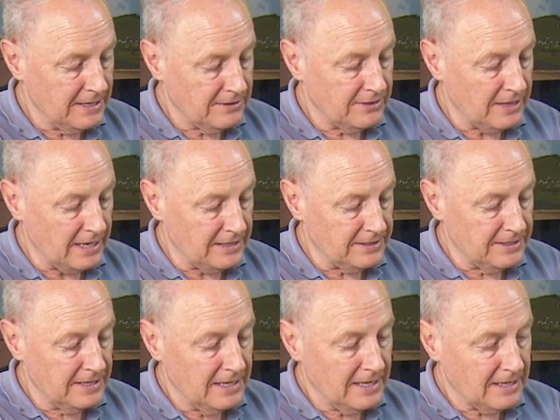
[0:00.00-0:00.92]
Then,
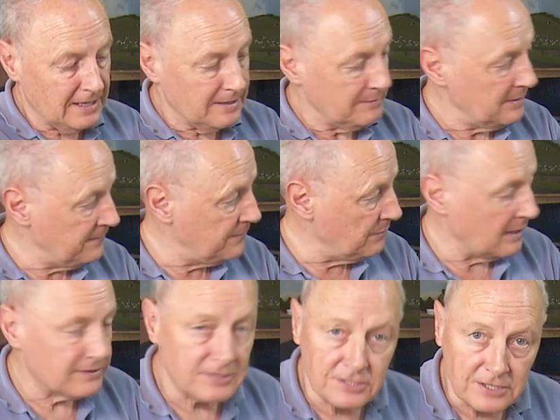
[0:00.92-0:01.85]
um, if you
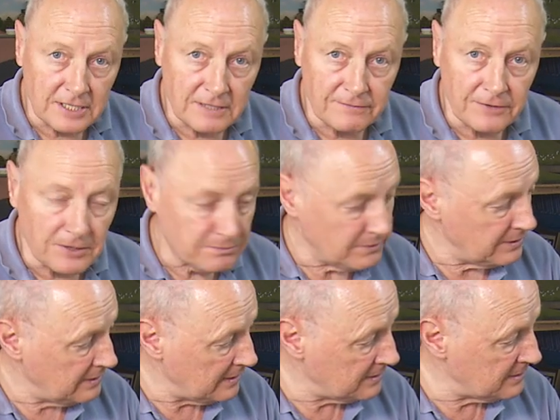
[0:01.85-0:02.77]
add the sea foam,
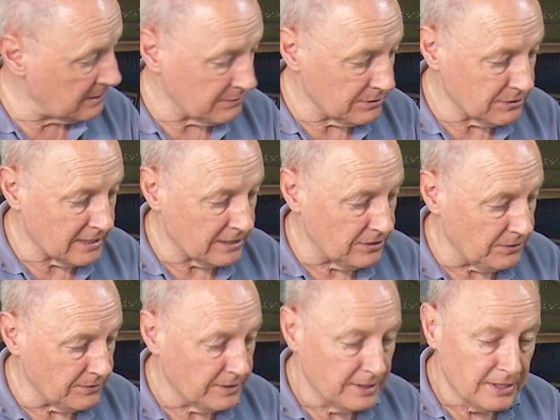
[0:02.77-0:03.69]
that's how you get
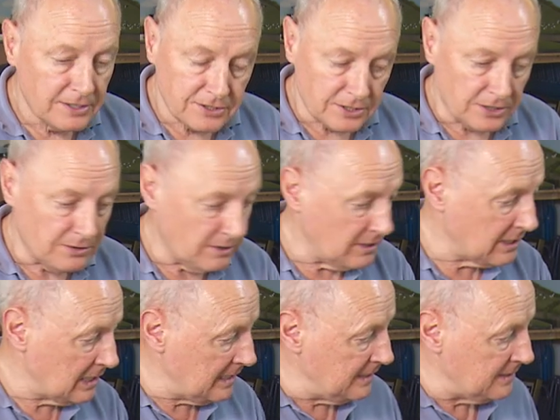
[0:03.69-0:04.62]
on. So I'll
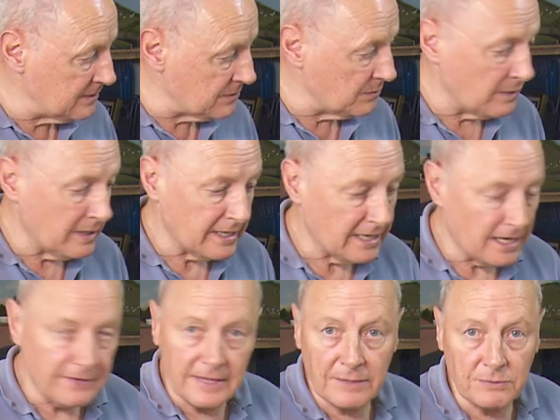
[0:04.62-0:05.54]
clear this away
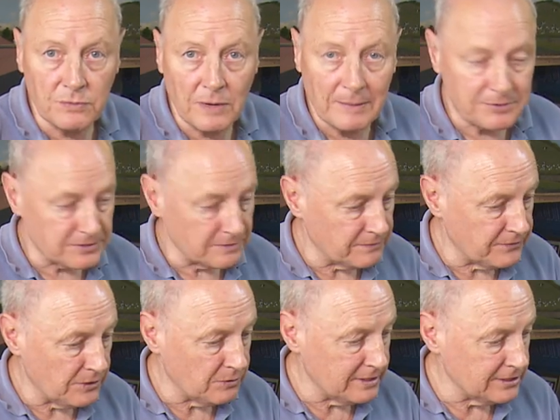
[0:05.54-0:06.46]
and then we'll wrap some
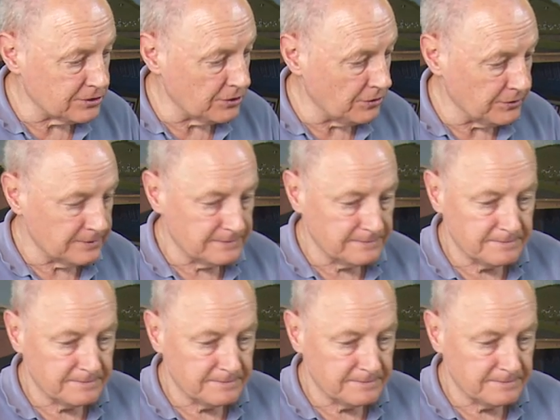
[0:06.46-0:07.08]
foliage on.